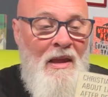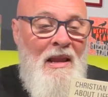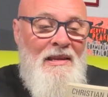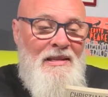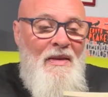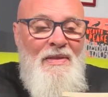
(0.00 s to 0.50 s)

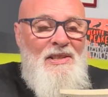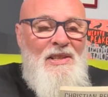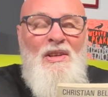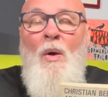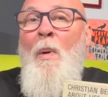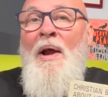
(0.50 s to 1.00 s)
So this is
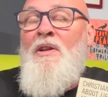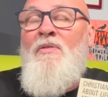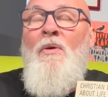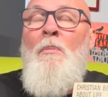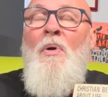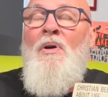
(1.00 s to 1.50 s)
a
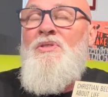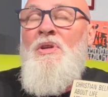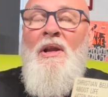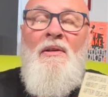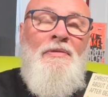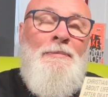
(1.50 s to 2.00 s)
wonderful book, sort
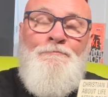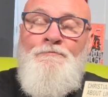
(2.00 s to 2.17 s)
of